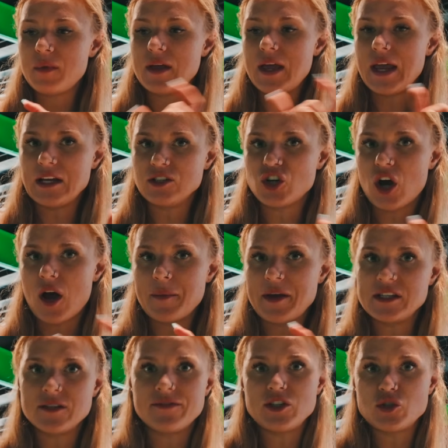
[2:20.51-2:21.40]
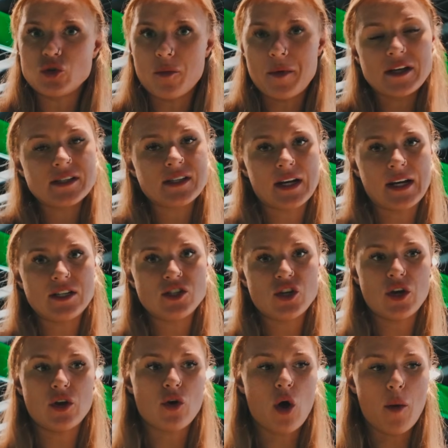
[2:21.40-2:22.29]
each arm individual basically, so
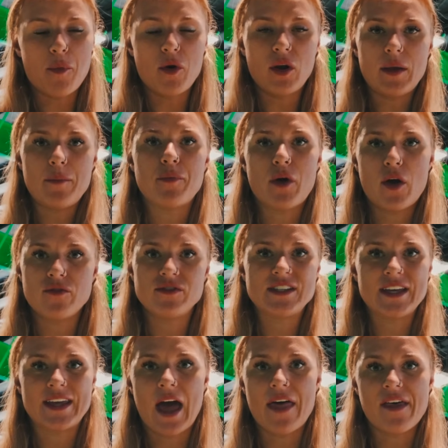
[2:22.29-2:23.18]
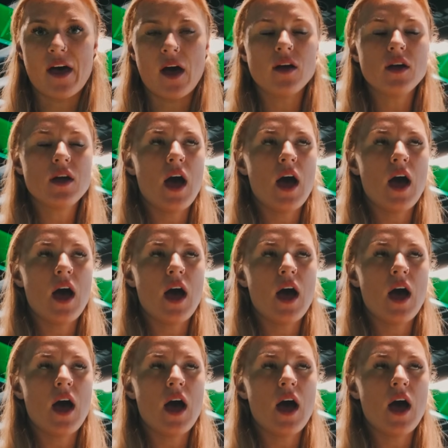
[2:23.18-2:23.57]
you're not pulling both together.